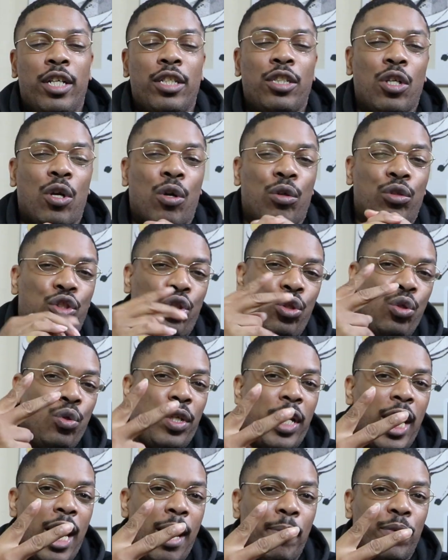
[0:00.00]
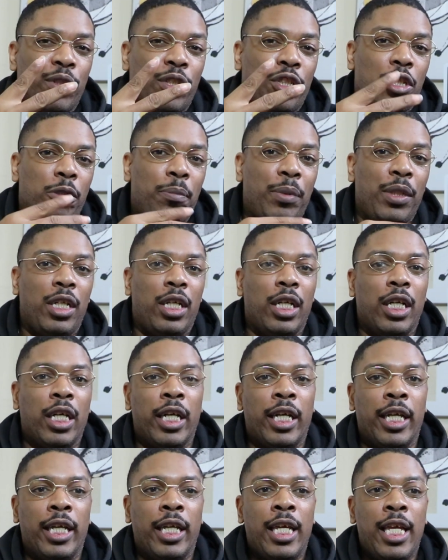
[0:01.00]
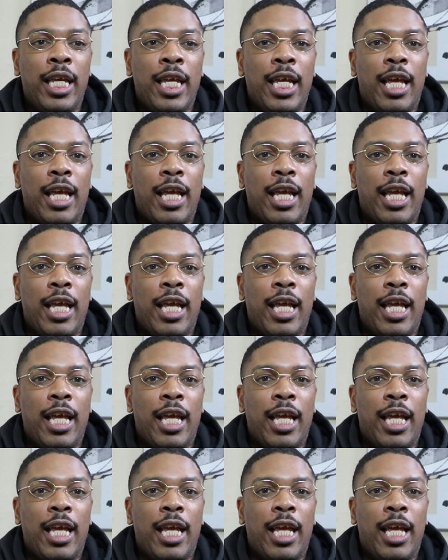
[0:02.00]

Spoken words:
So two cameras should be good.